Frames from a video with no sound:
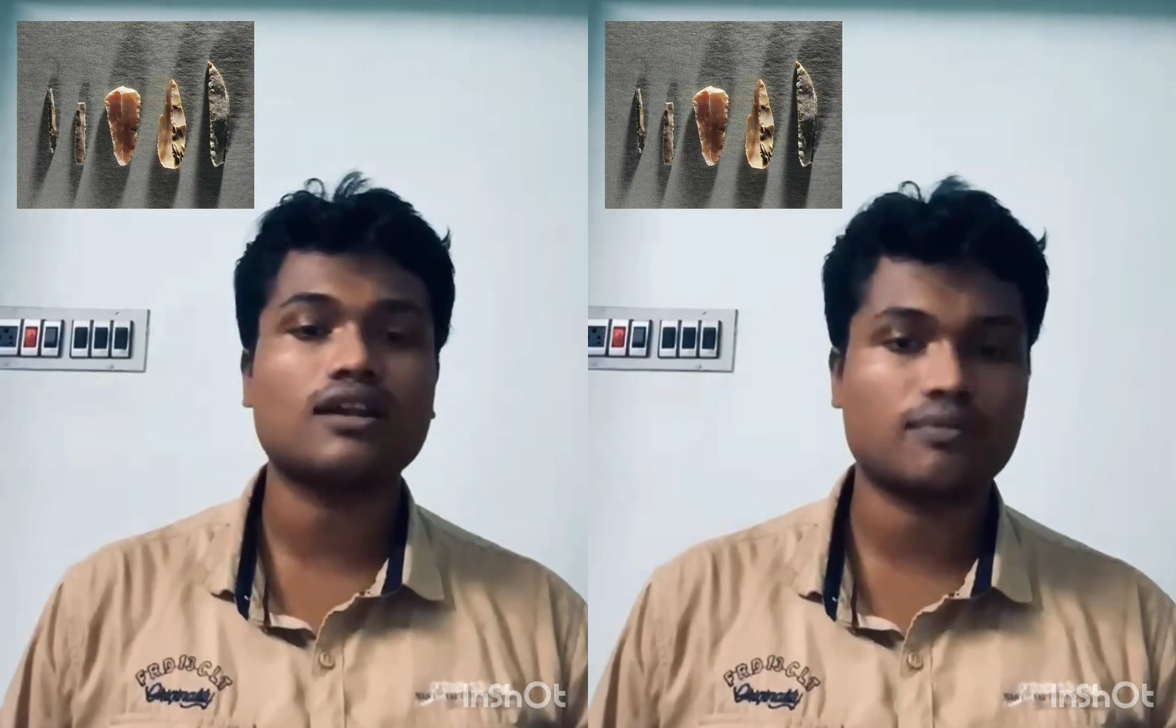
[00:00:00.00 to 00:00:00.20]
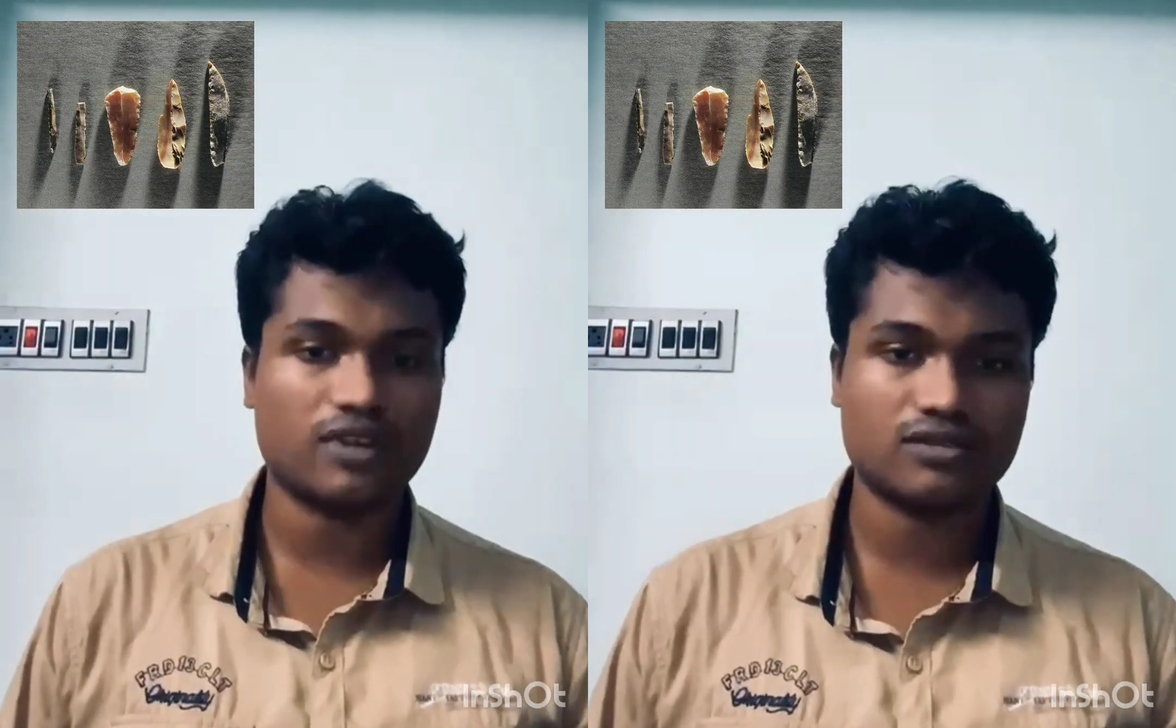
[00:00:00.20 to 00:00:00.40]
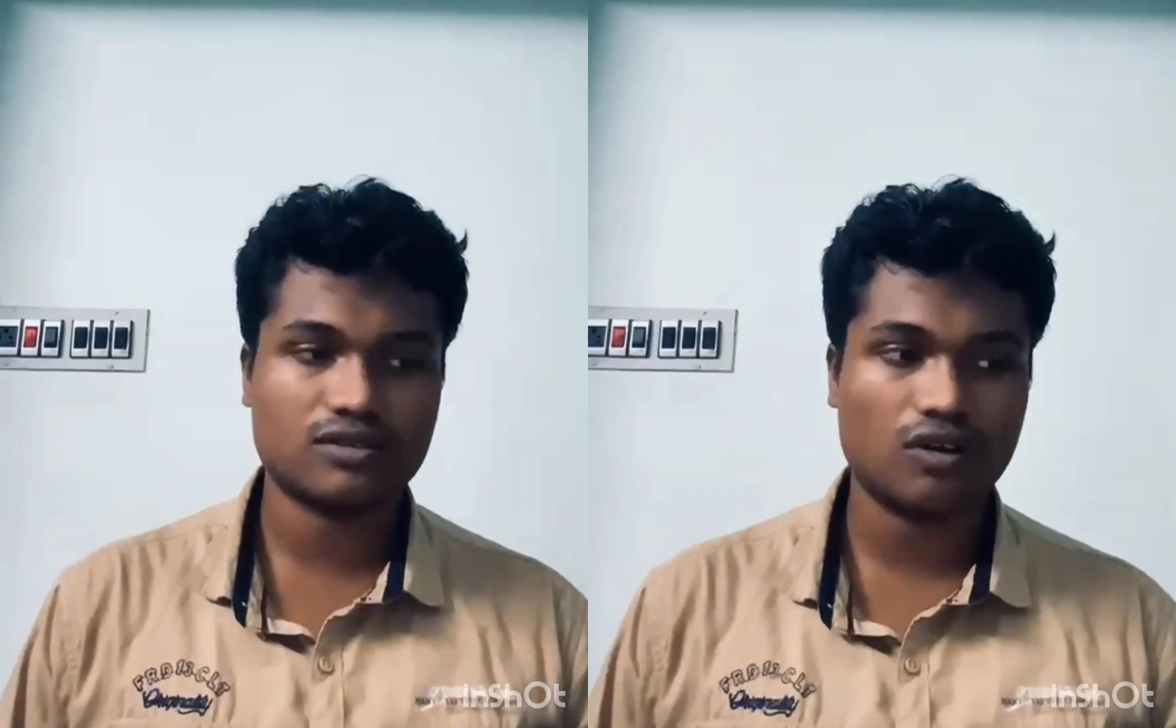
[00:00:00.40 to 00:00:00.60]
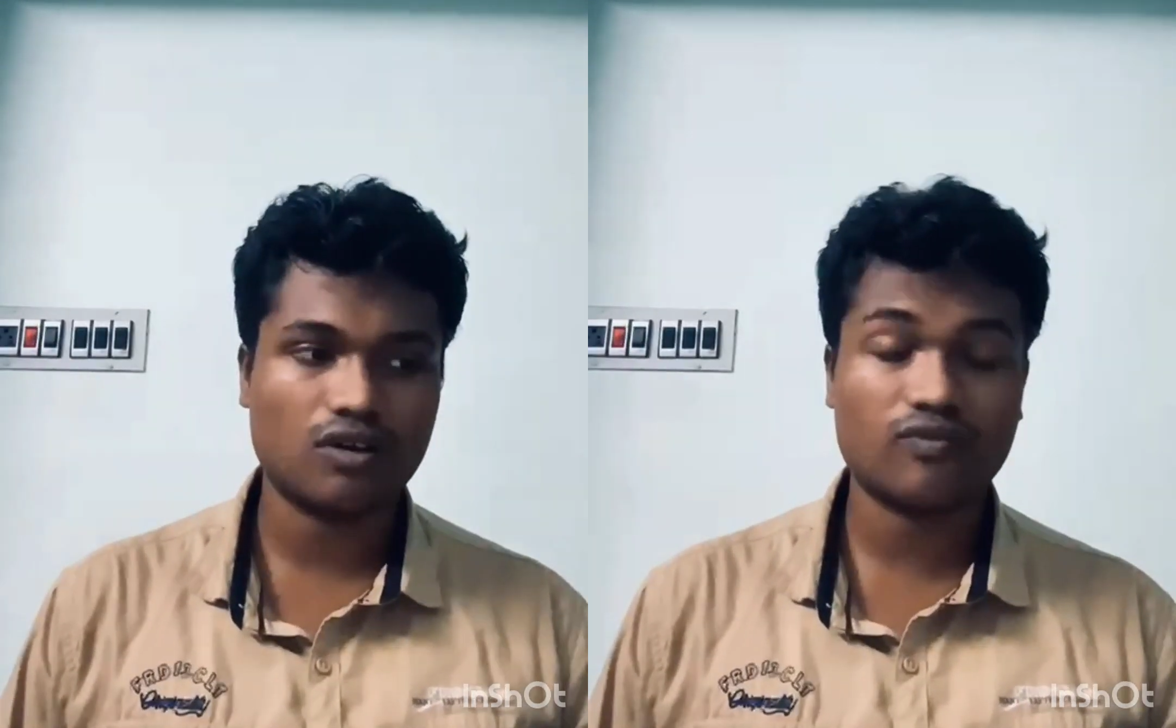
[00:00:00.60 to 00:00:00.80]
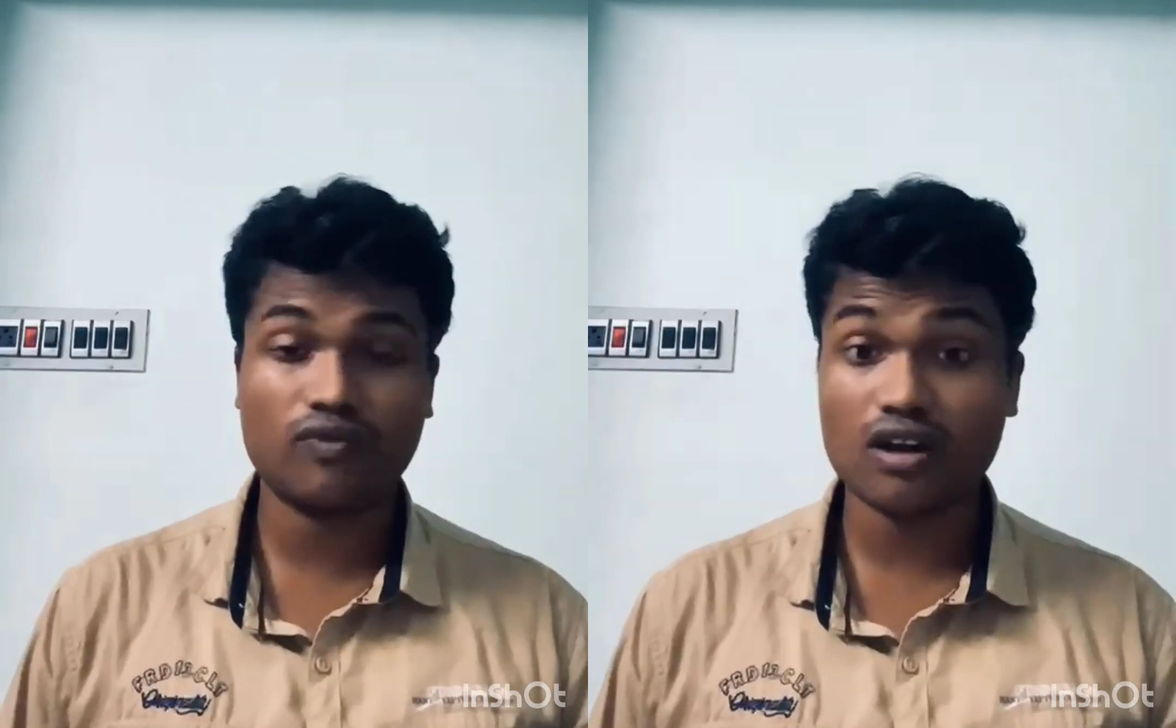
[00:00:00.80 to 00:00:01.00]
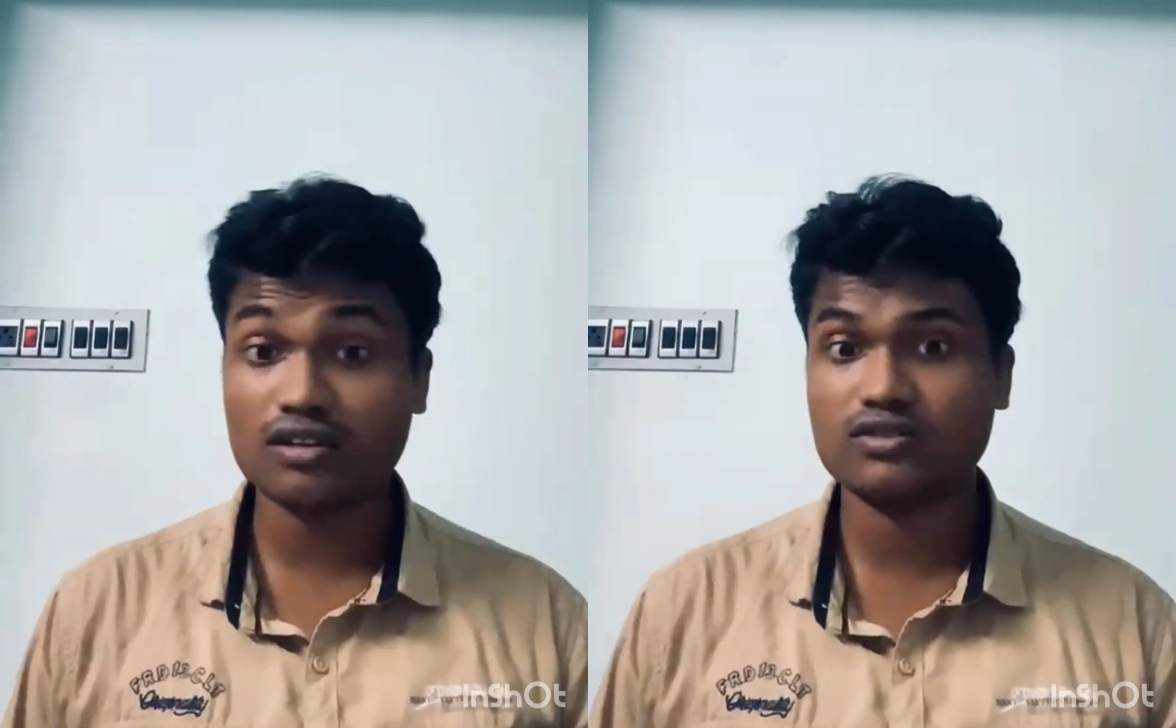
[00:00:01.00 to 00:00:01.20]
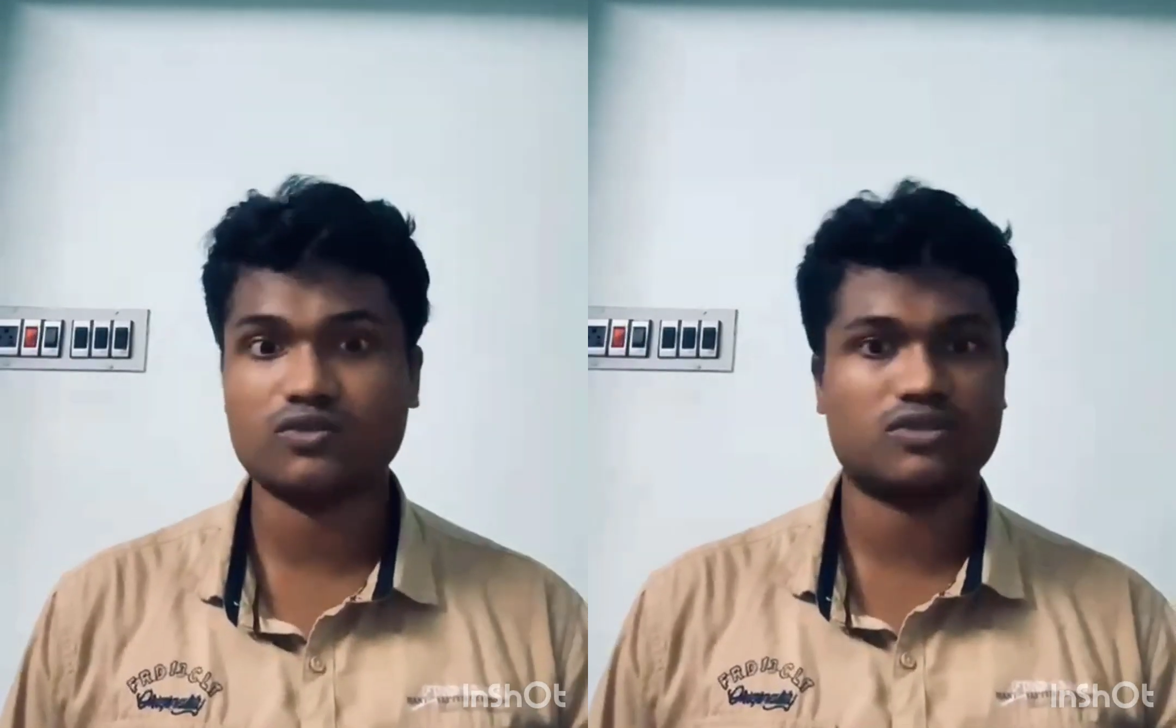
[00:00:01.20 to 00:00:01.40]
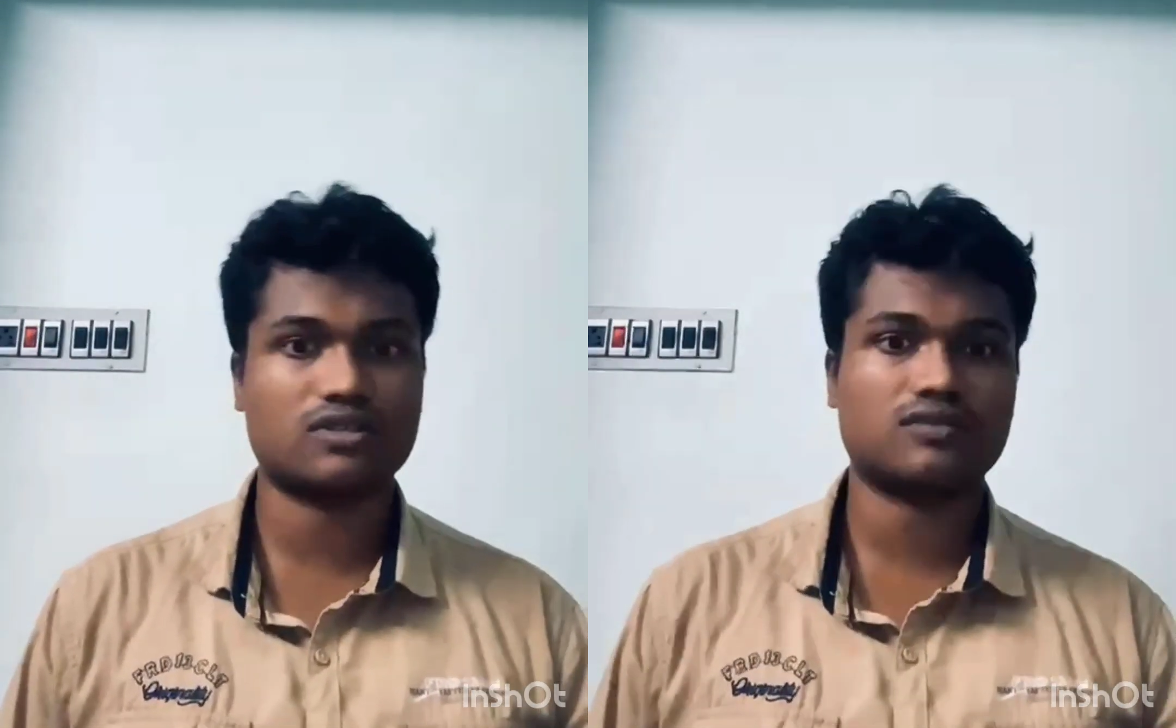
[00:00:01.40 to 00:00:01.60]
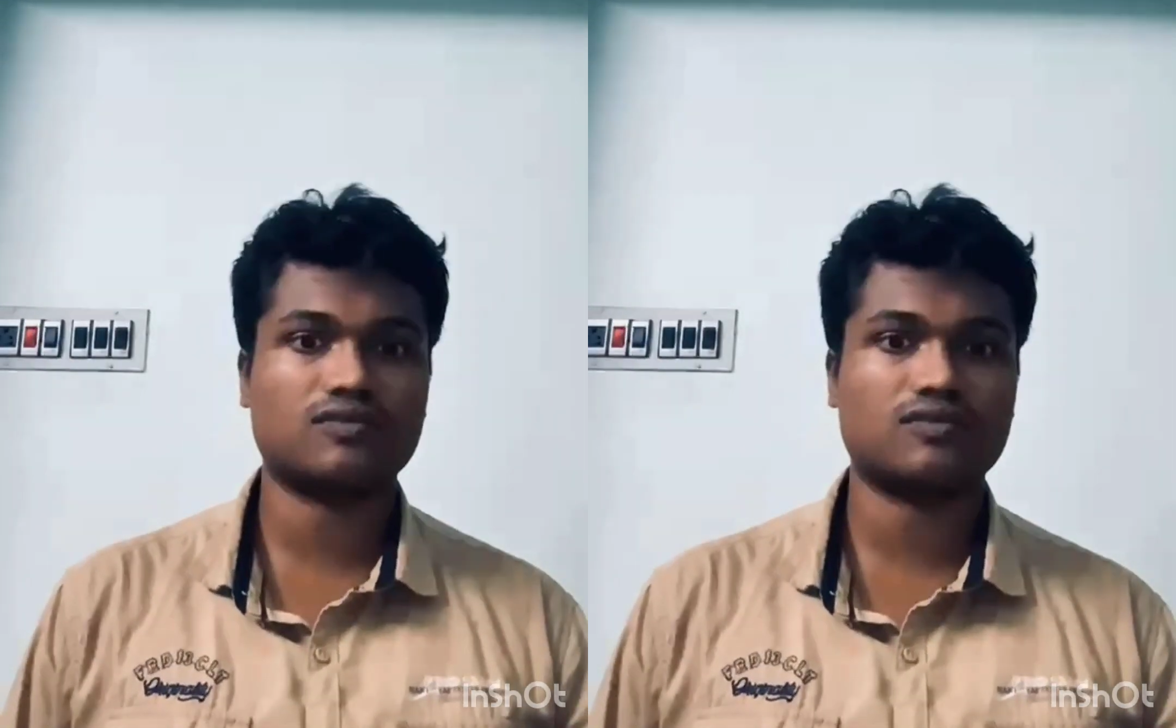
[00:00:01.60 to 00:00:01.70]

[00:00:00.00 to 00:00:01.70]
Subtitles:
remains or faunal sources,